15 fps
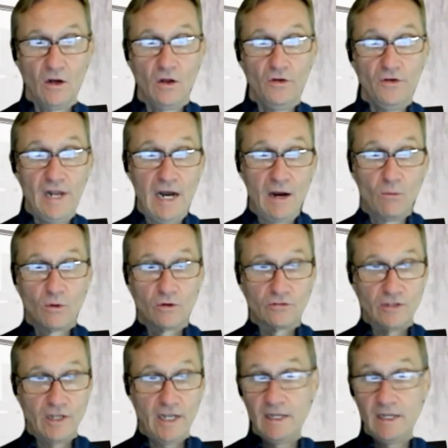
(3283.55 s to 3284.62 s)
Now we're
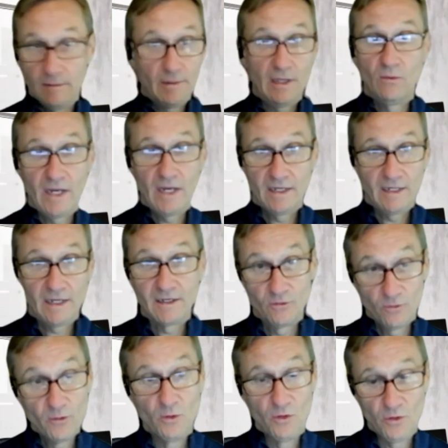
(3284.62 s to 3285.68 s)
saying, and by the way, I
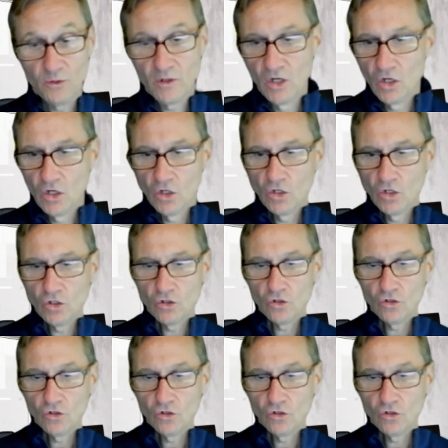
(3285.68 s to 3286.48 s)
agree with you,